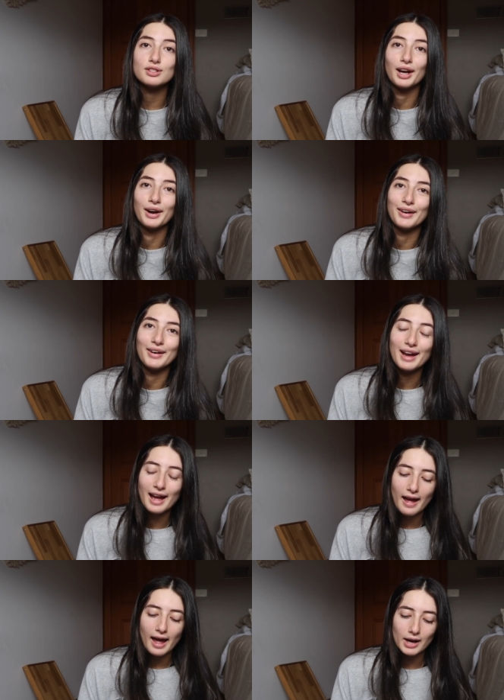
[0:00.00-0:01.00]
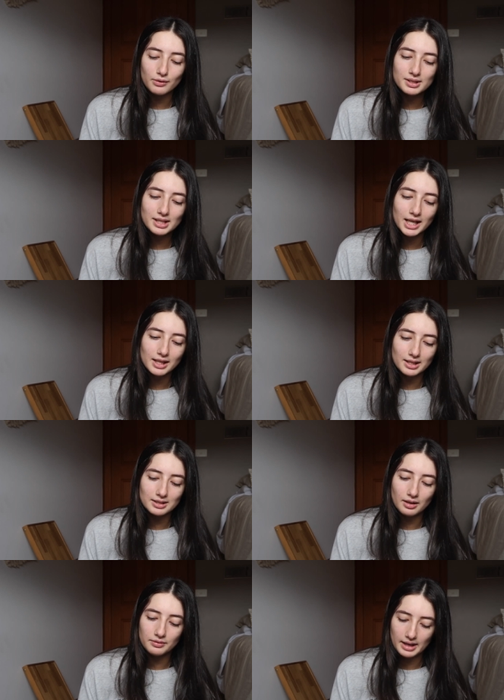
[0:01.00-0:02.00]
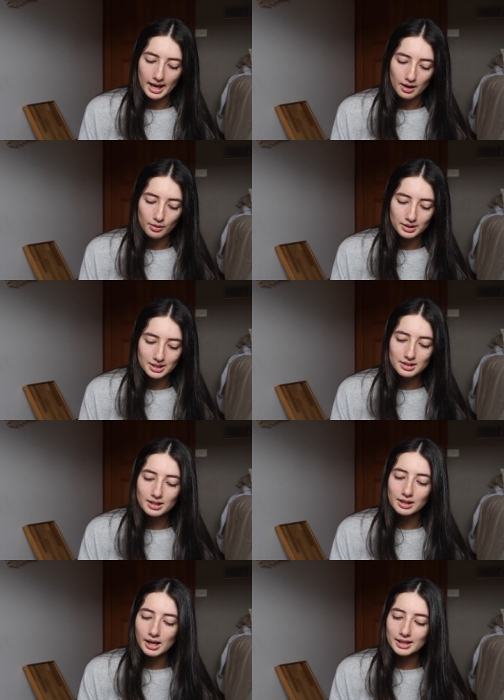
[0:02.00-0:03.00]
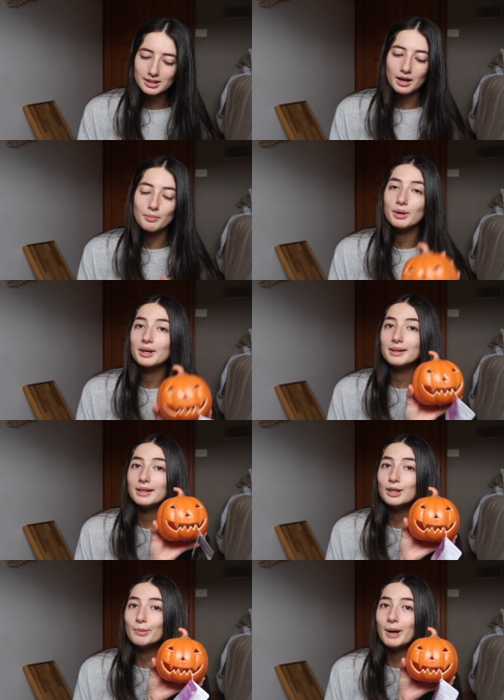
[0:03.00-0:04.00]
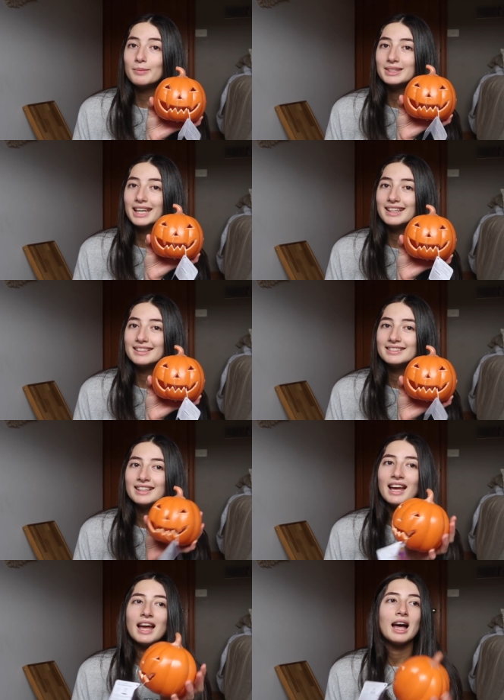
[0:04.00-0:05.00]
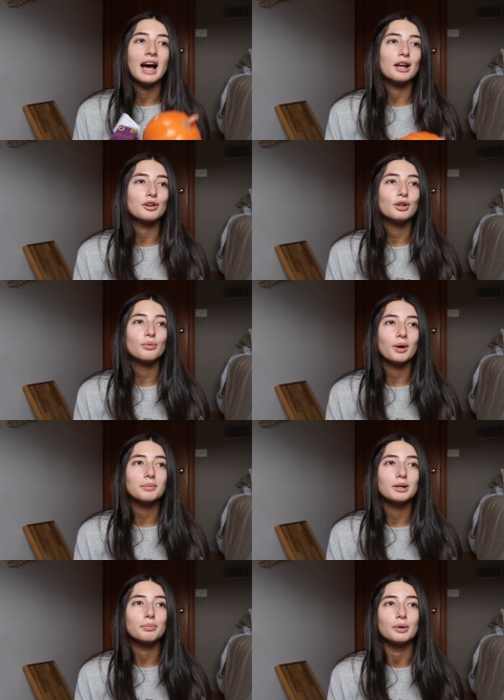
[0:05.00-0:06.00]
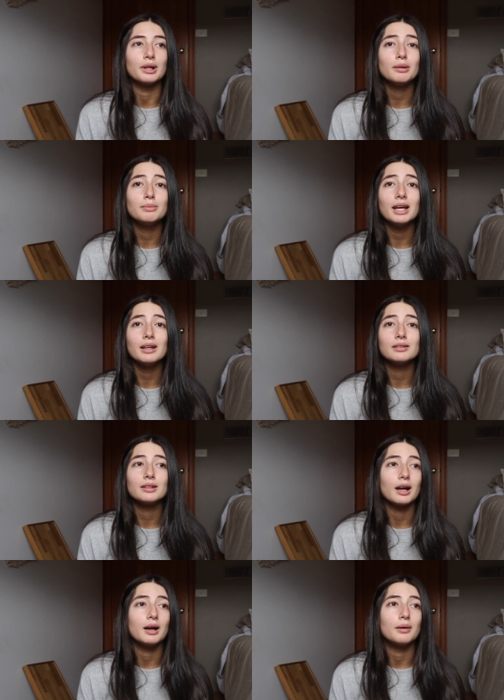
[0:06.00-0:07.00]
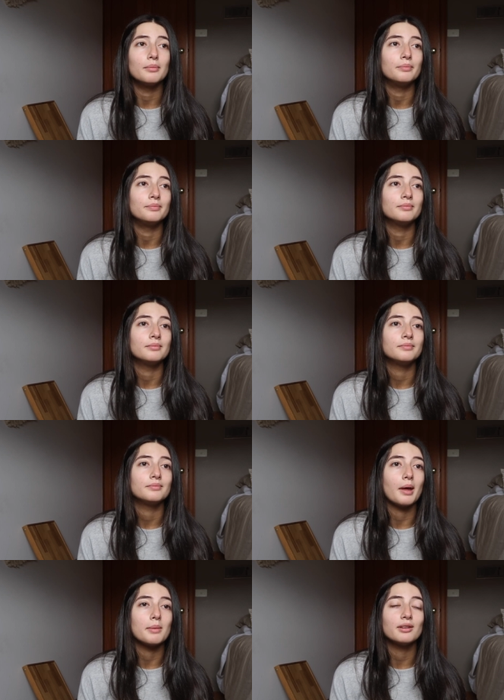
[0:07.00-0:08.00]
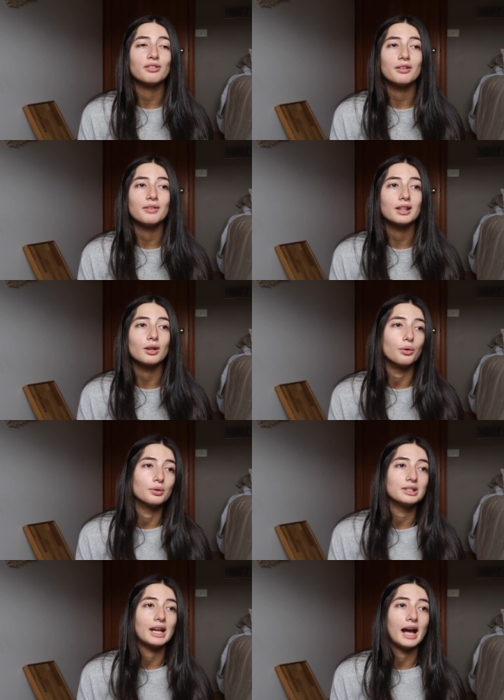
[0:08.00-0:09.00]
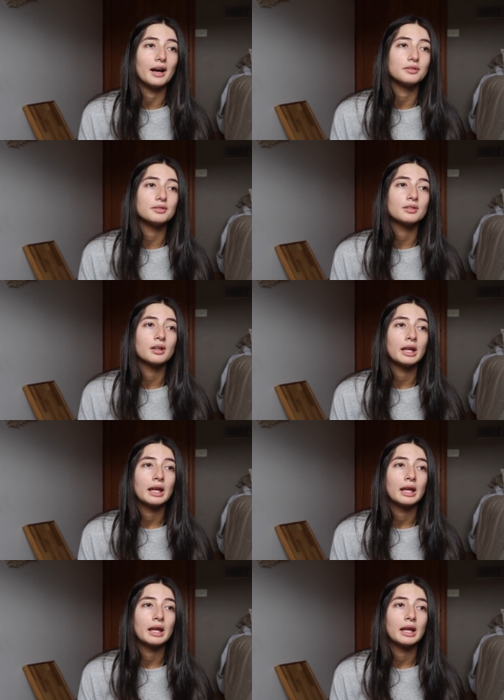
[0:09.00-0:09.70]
so everyone's getting their stuff now this is a light up little pumpkin I don't know where I'm gonna put him yet um maybe in front of like the haunted house